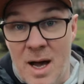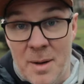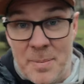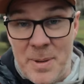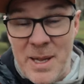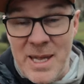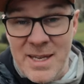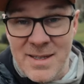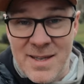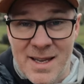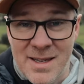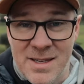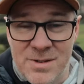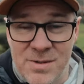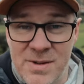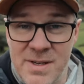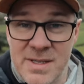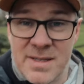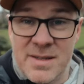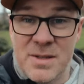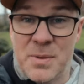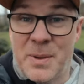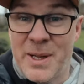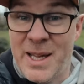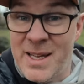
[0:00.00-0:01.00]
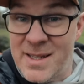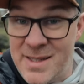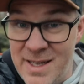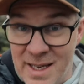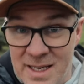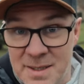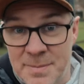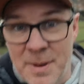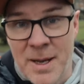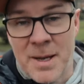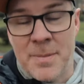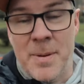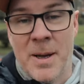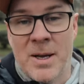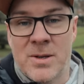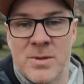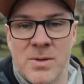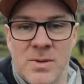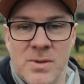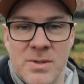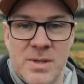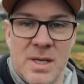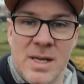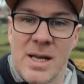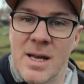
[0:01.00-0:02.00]
RP sensor is 26
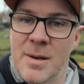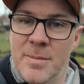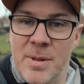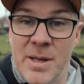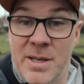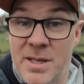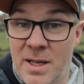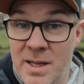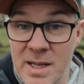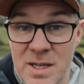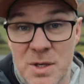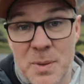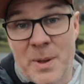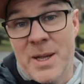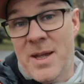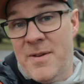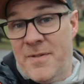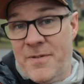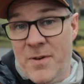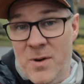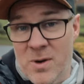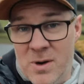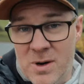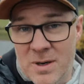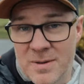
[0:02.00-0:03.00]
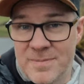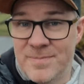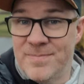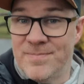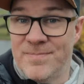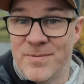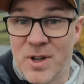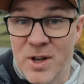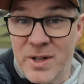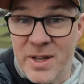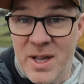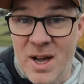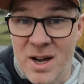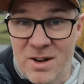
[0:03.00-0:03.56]
megapixels, but it's only 24 on the